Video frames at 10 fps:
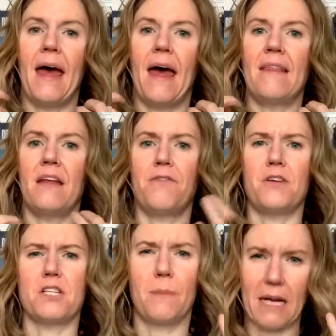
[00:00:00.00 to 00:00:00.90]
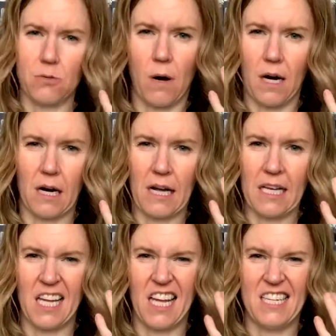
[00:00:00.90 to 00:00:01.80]
And then if you just splash water on
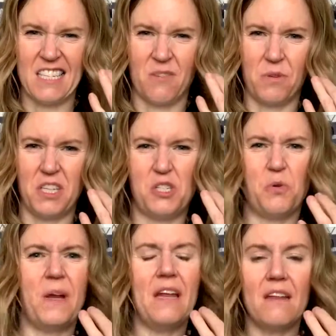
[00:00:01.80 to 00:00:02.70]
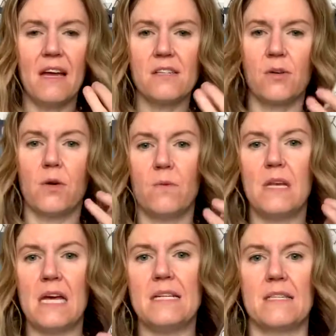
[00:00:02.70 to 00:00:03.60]
it, it doesn't really do anything. So you
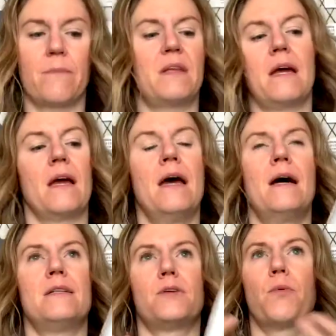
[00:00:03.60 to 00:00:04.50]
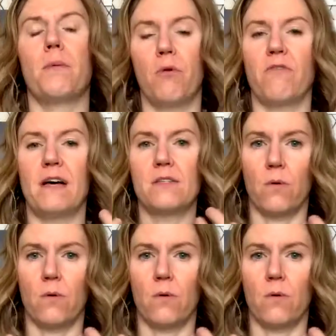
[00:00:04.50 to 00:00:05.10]
need something to remove it.